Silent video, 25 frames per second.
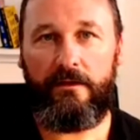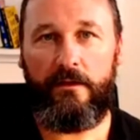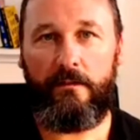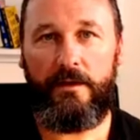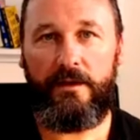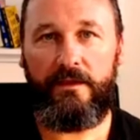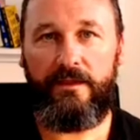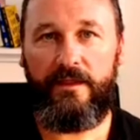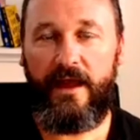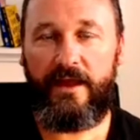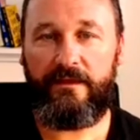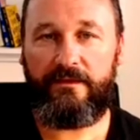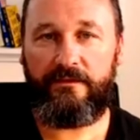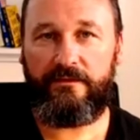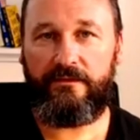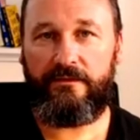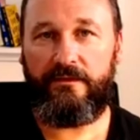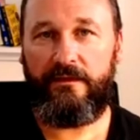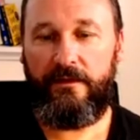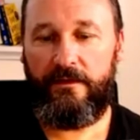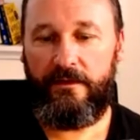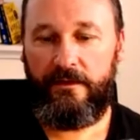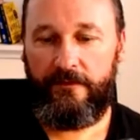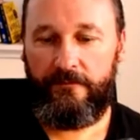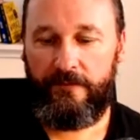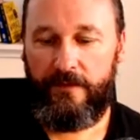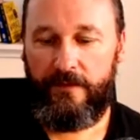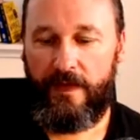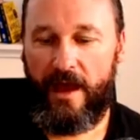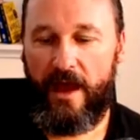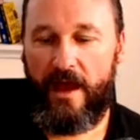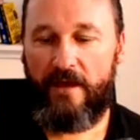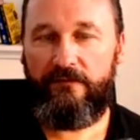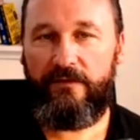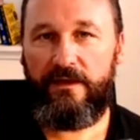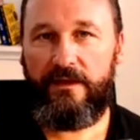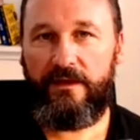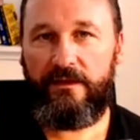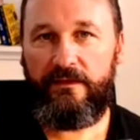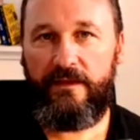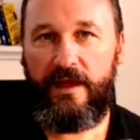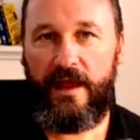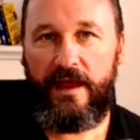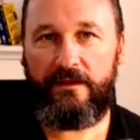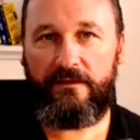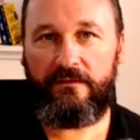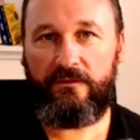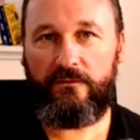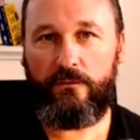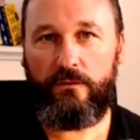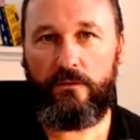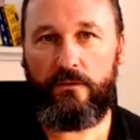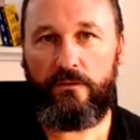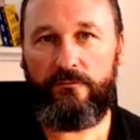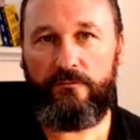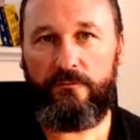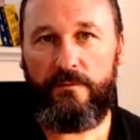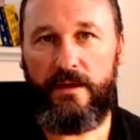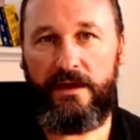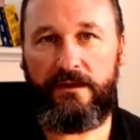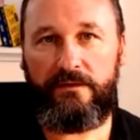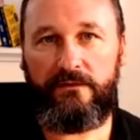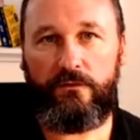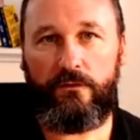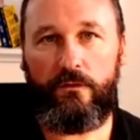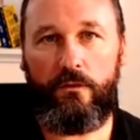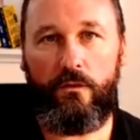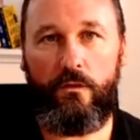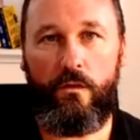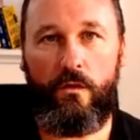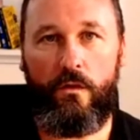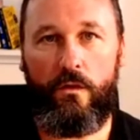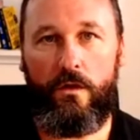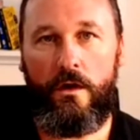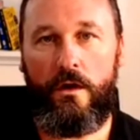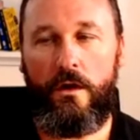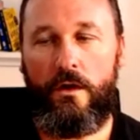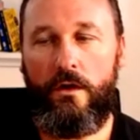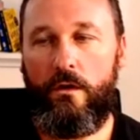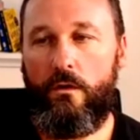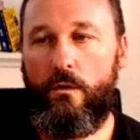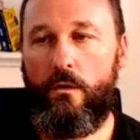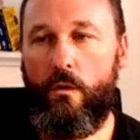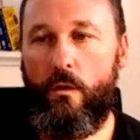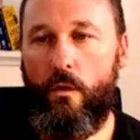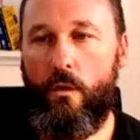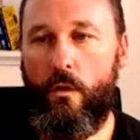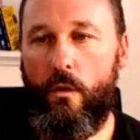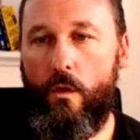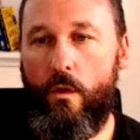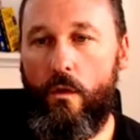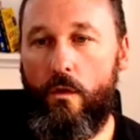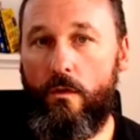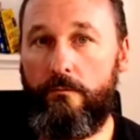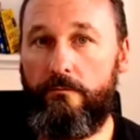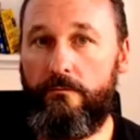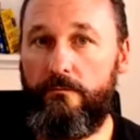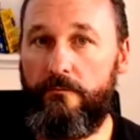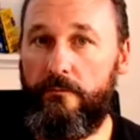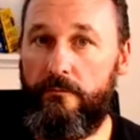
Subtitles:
I mean, that's having that sort of mentor, or,